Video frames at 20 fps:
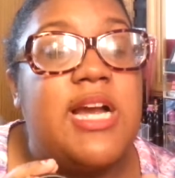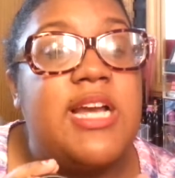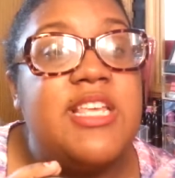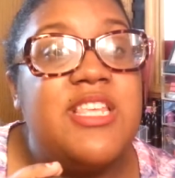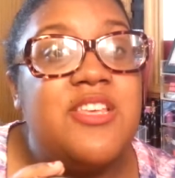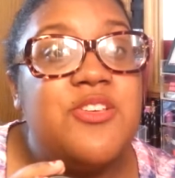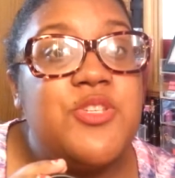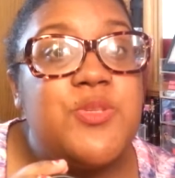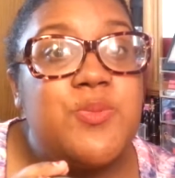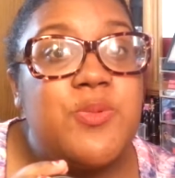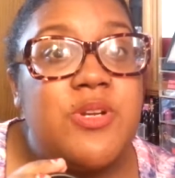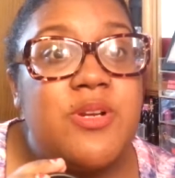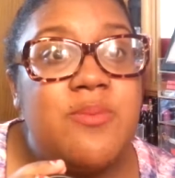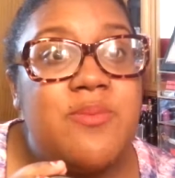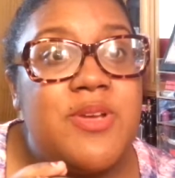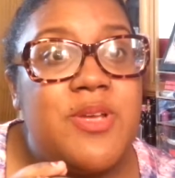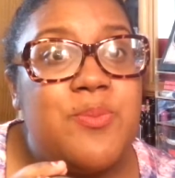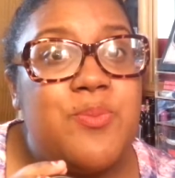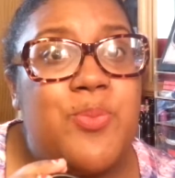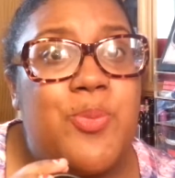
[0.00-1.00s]
I used one
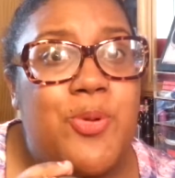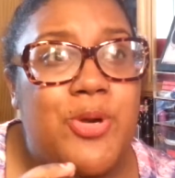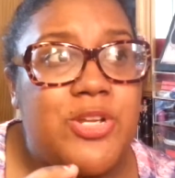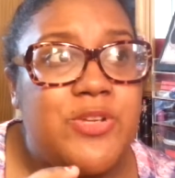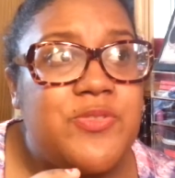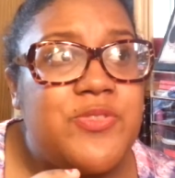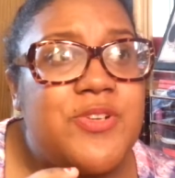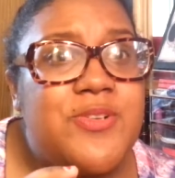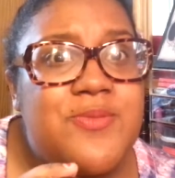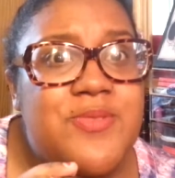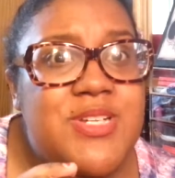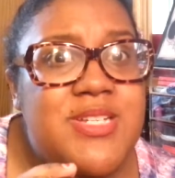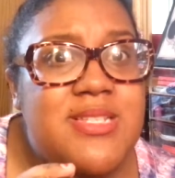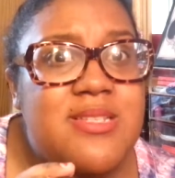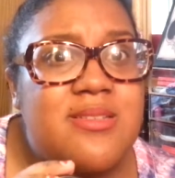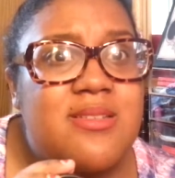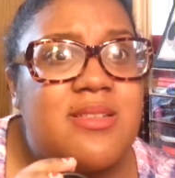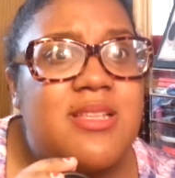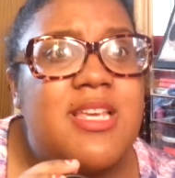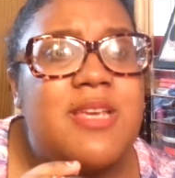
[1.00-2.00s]
on my boyfriend
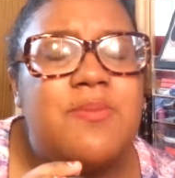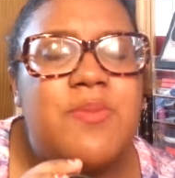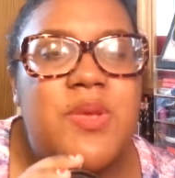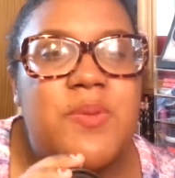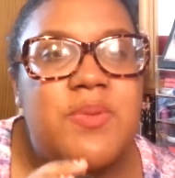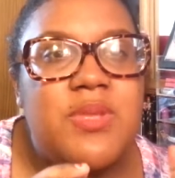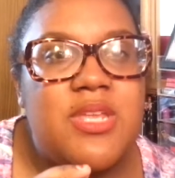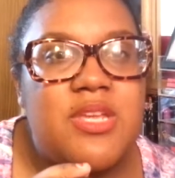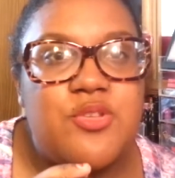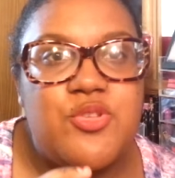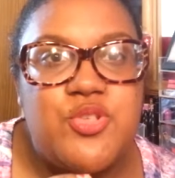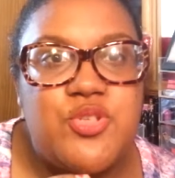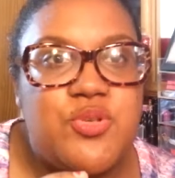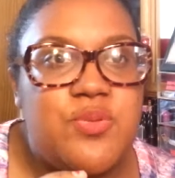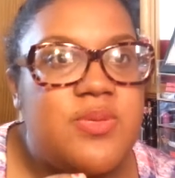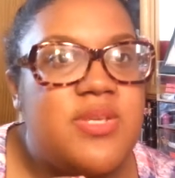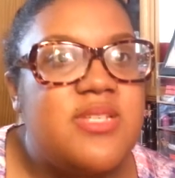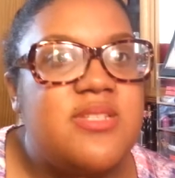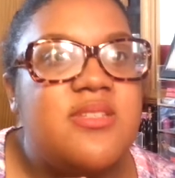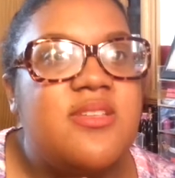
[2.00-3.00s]
recently, maybe, like,
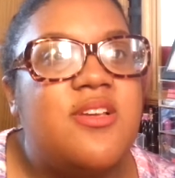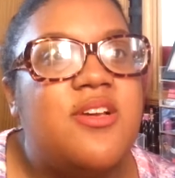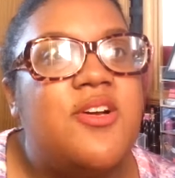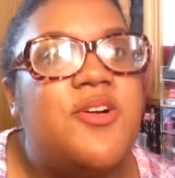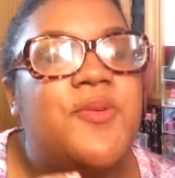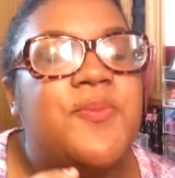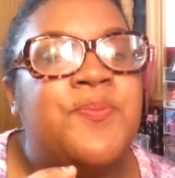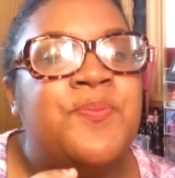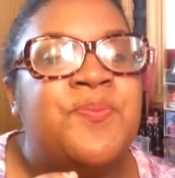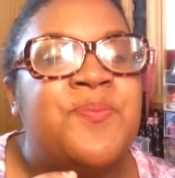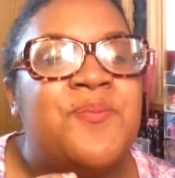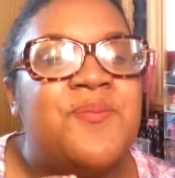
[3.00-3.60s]
2 weeks ago.